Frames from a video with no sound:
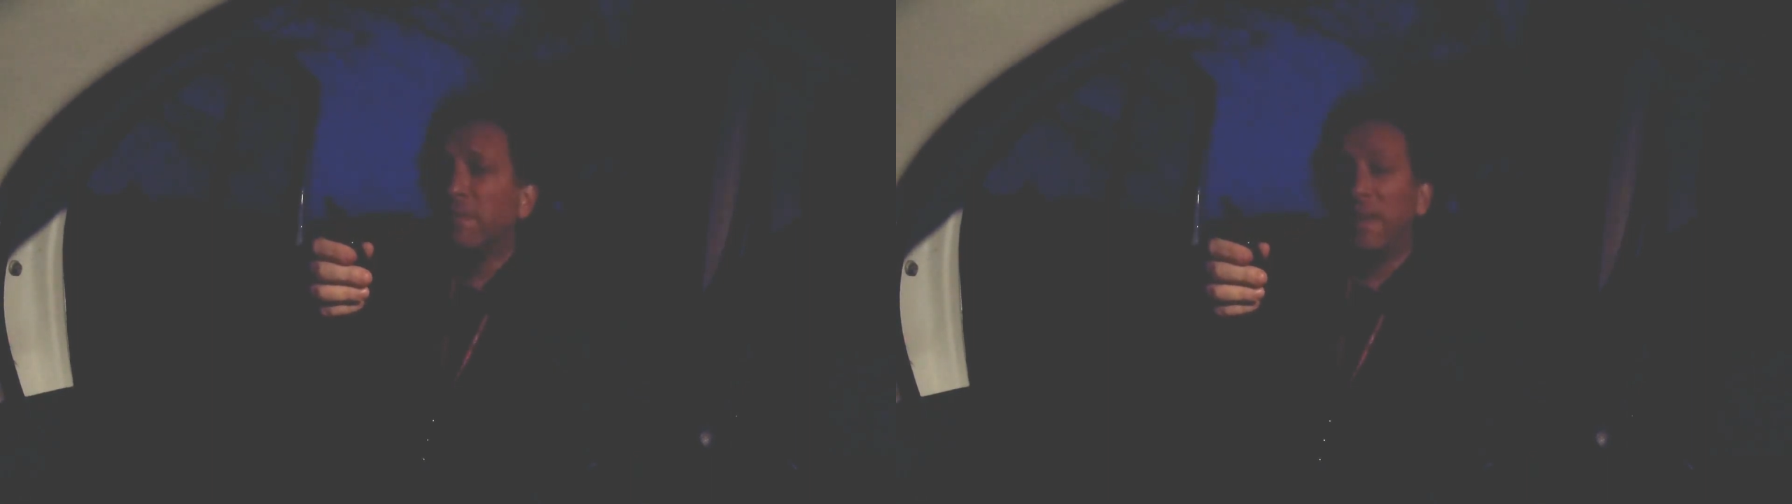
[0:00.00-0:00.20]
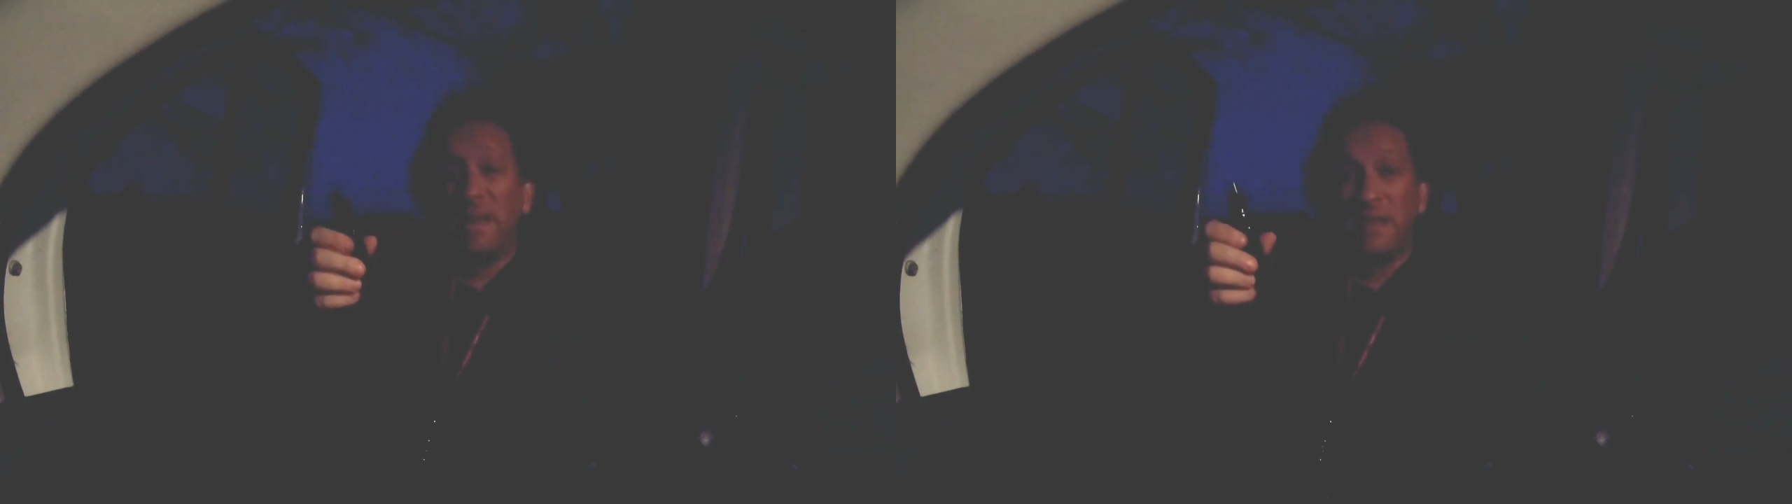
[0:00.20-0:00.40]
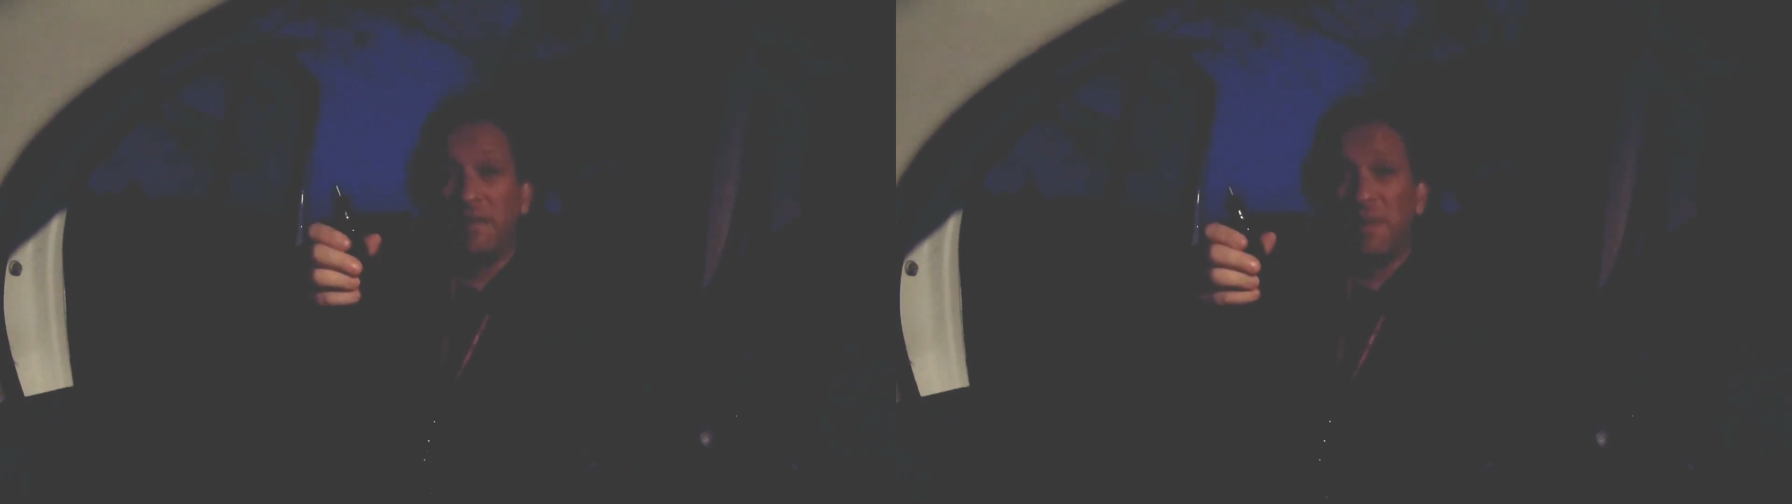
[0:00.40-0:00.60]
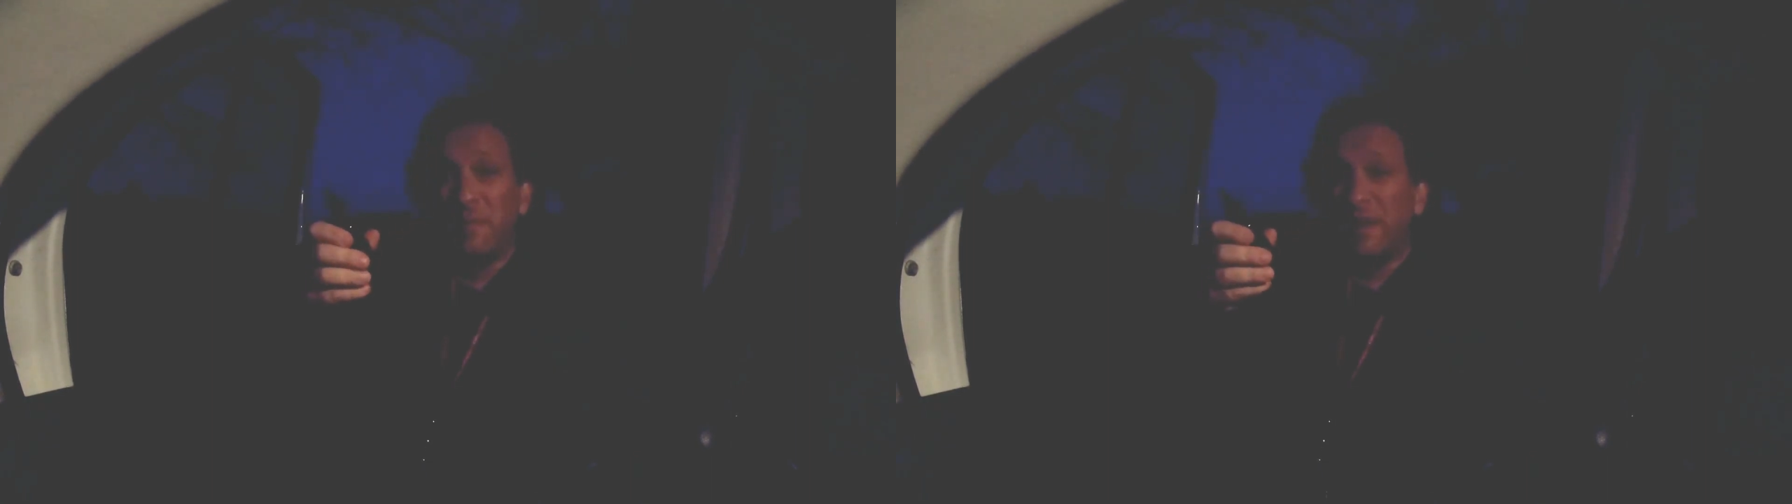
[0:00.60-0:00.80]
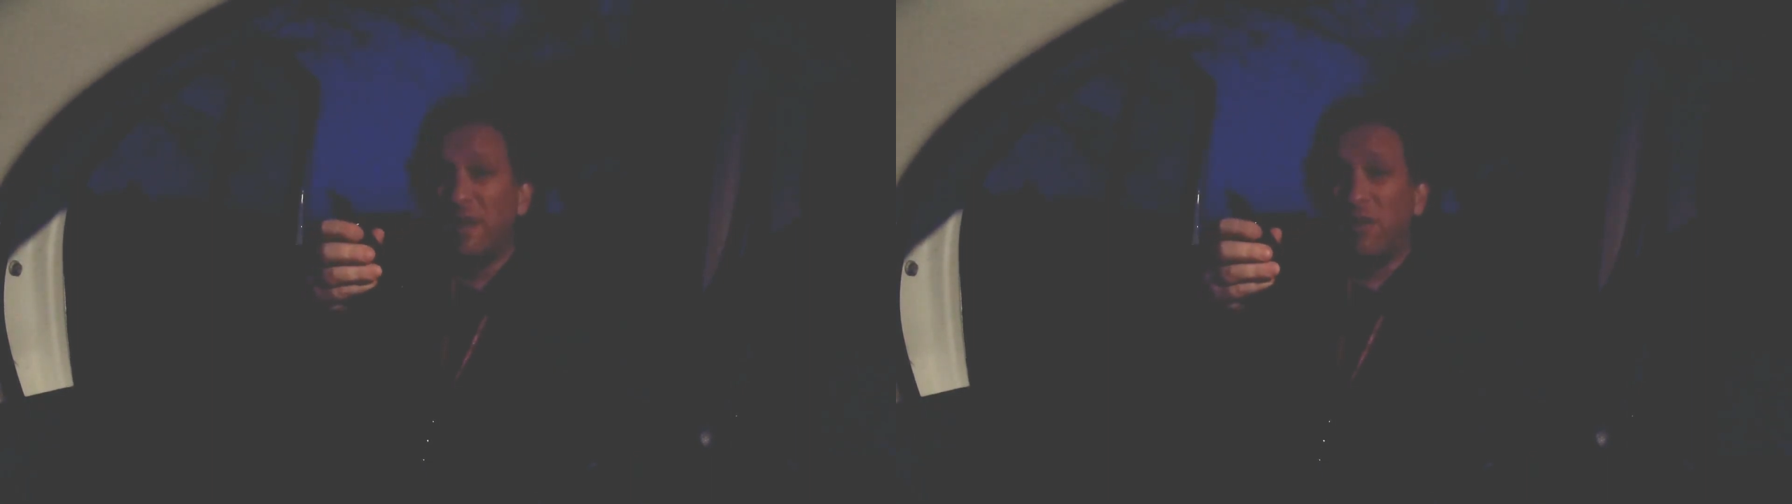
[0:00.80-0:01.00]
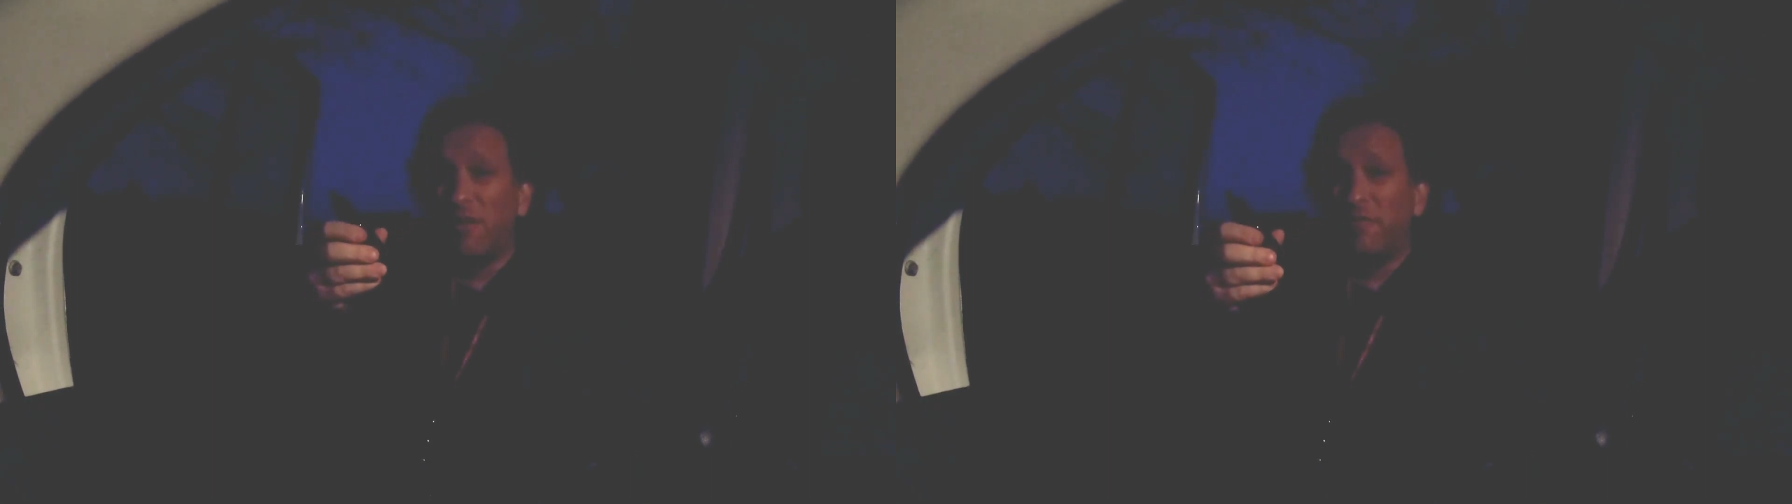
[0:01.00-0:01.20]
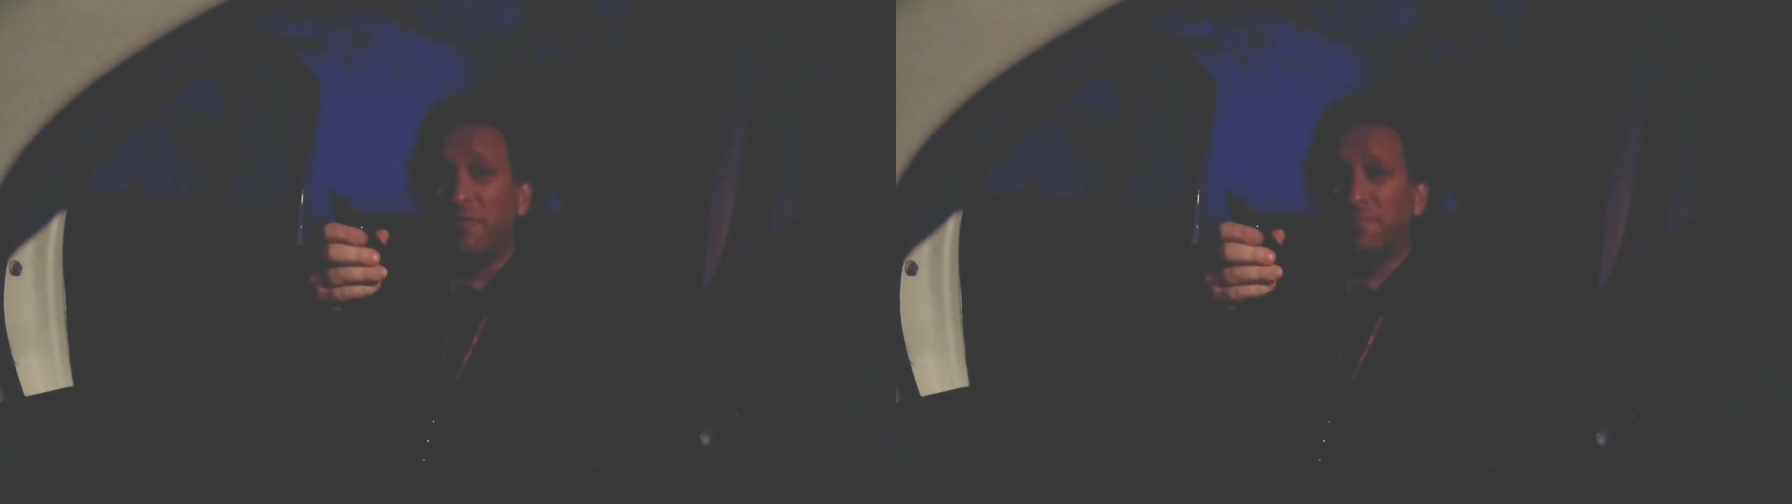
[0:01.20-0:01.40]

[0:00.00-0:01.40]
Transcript: but that don't make me cough